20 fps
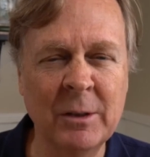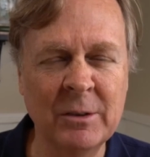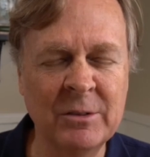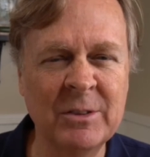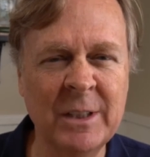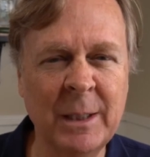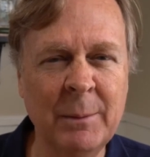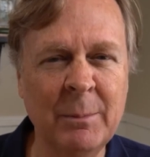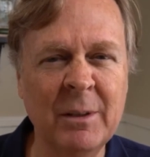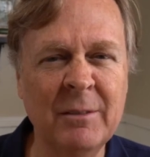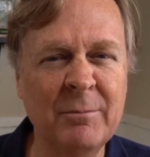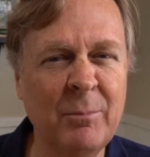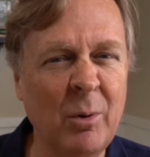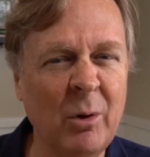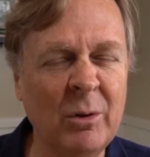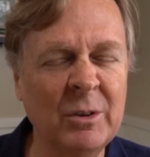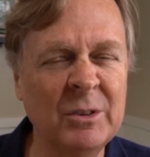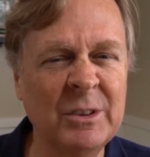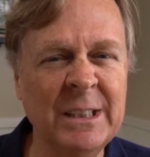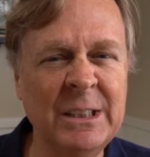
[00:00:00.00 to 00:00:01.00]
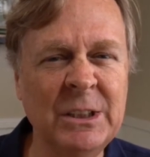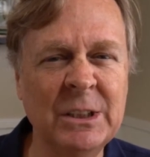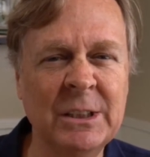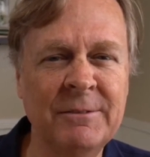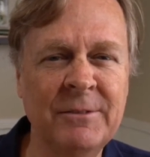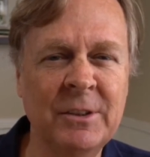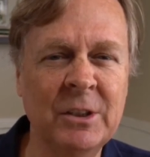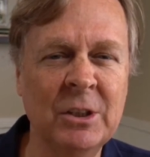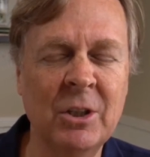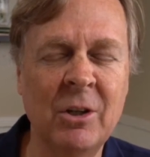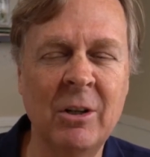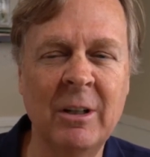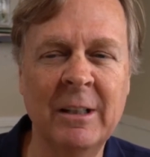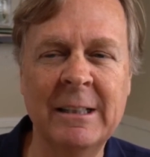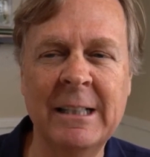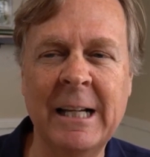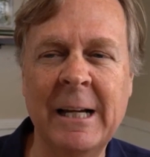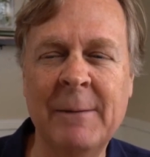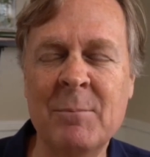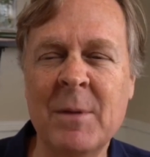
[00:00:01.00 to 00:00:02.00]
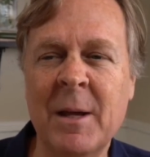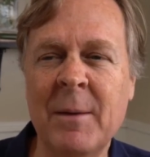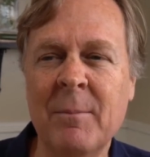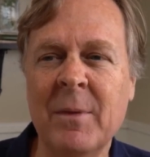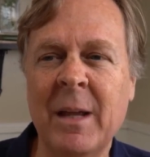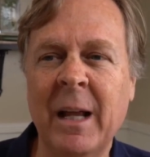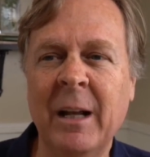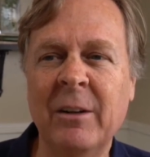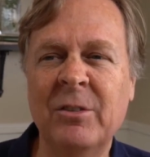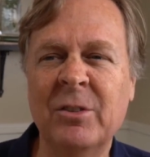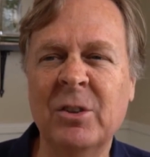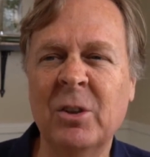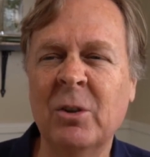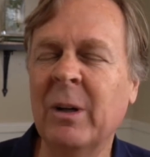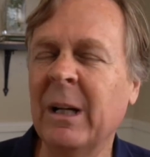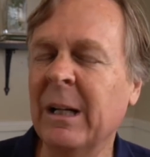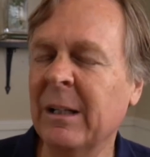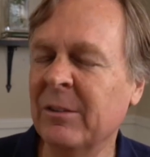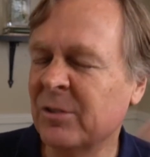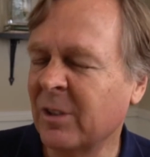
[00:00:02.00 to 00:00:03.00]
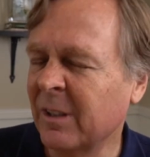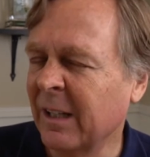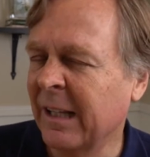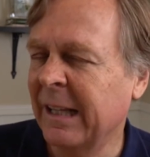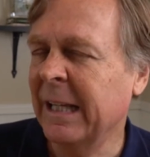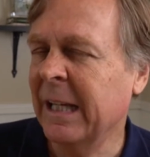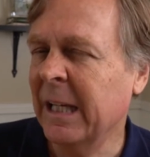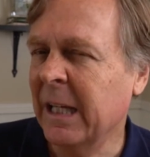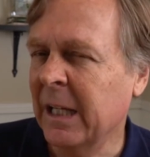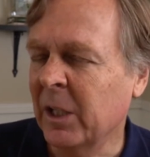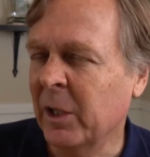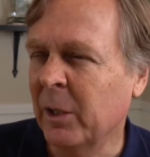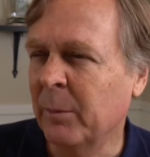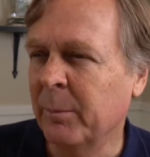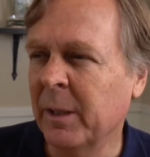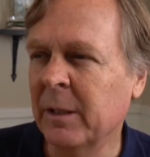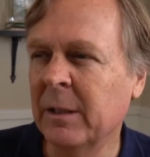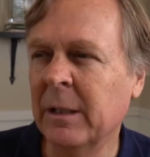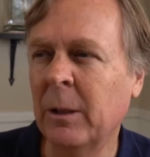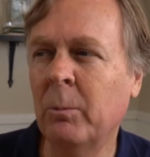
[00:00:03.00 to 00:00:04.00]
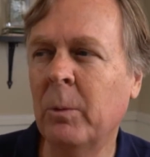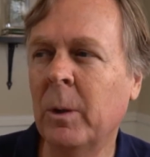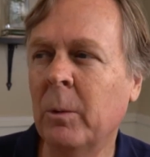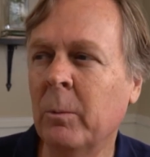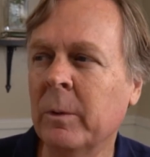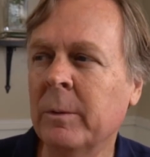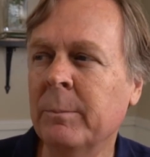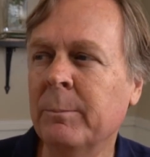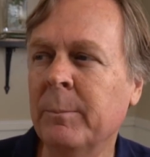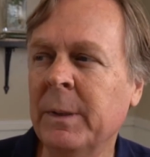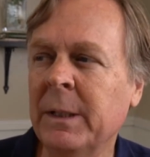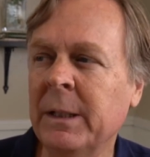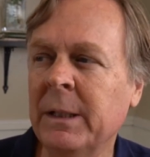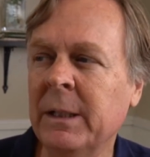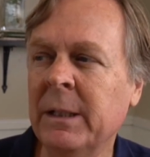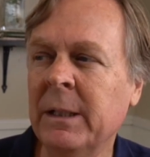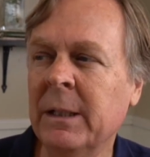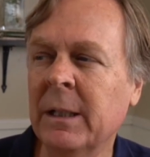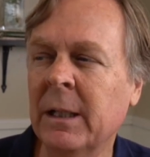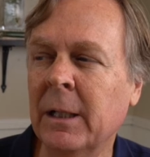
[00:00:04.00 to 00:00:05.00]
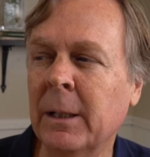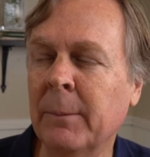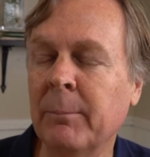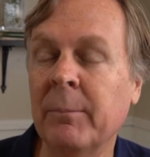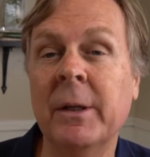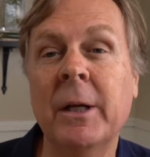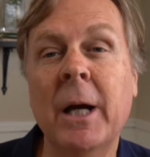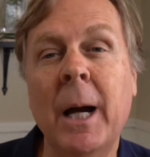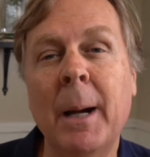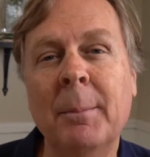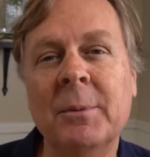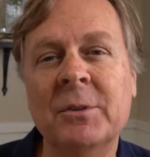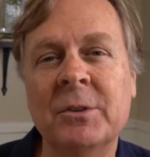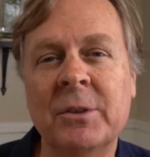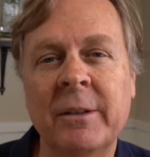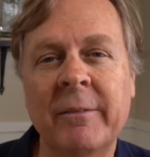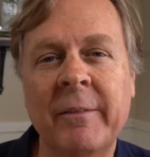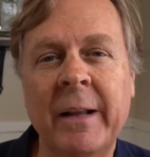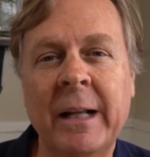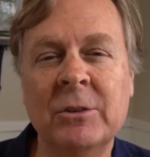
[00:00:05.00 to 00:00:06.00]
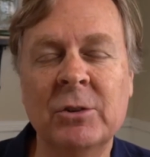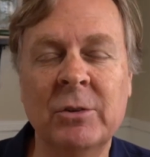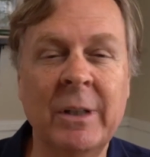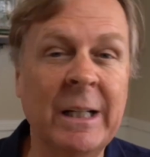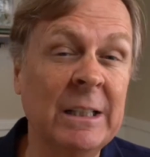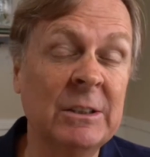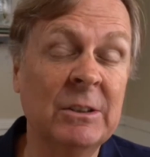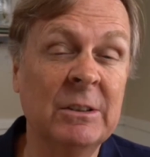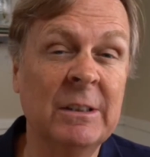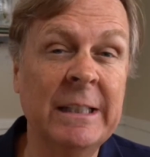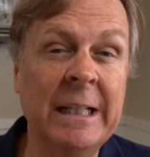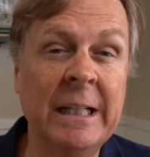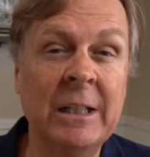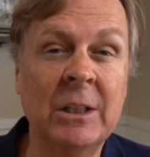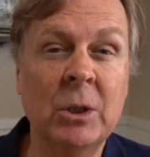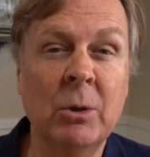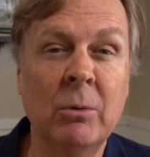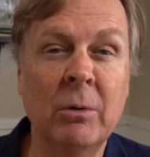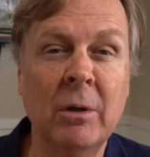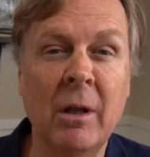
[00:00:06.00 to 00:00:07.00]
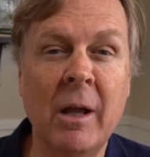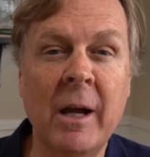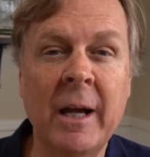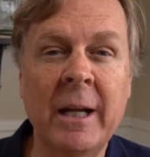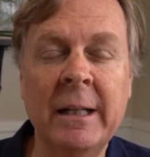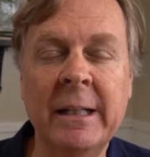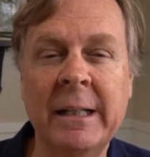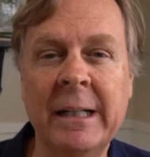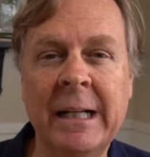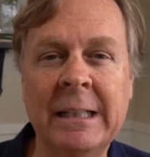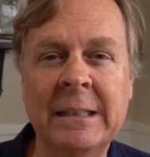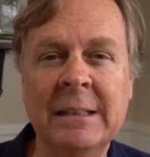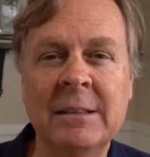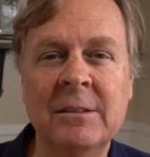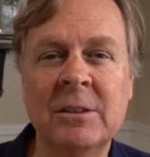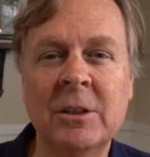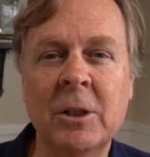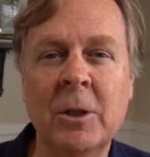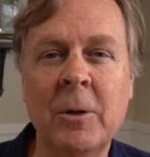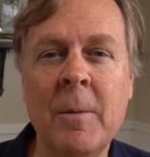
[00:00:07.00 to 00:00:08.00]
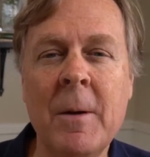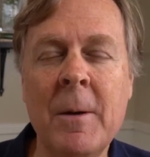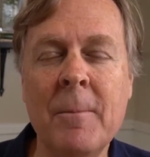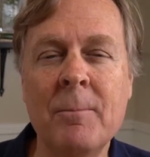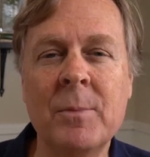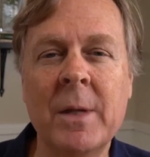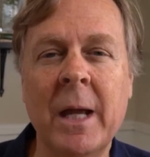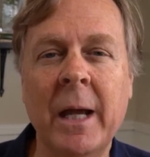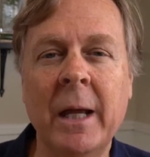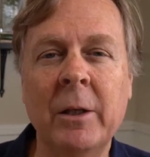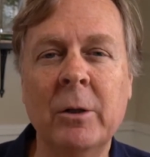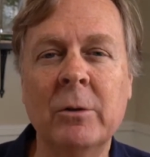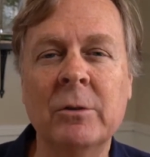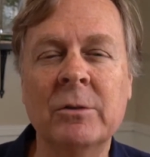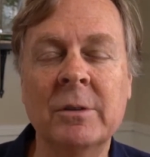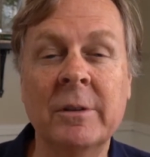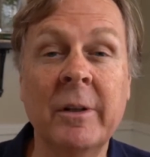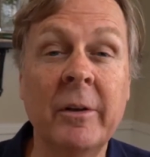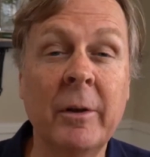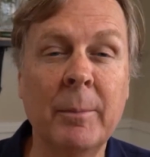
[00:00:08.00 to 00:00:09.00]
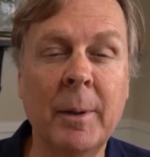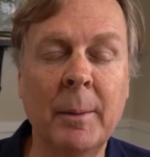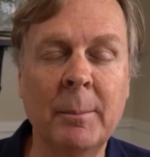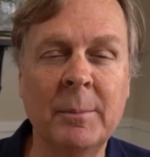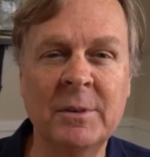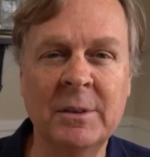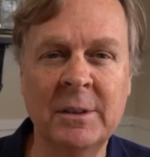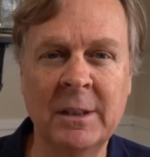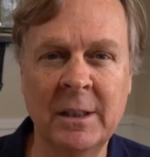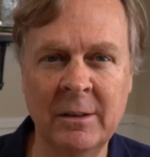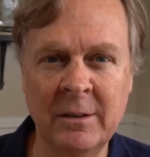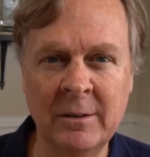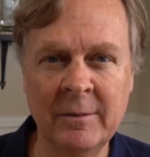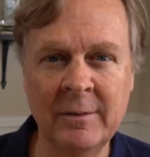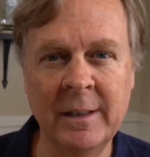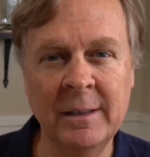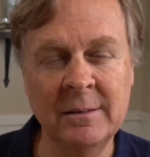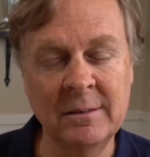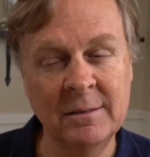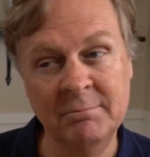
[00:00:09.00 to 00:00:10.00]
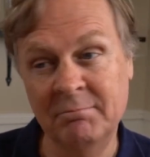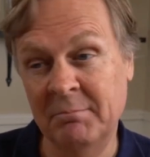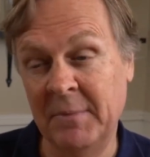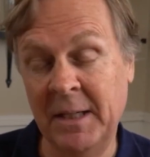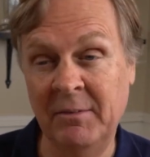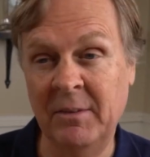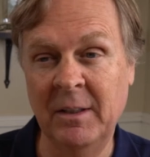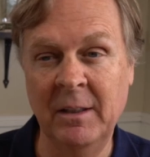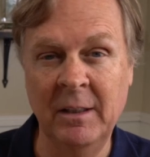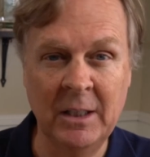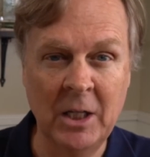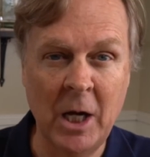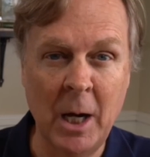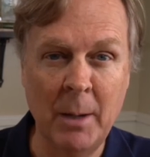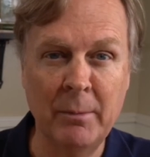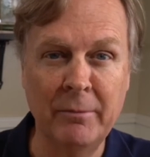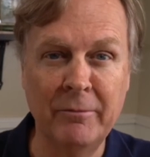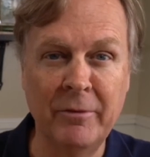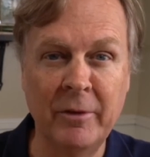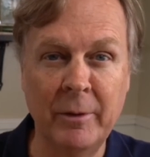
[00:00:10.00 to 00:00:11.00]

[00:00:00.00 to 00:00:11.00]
statement of polarization, if you can call it that. And so I started thinking a little bit, now what would be the opposite of that? So I actually had to go online, and I did so. And there's another bumper sticker that's evidently common for the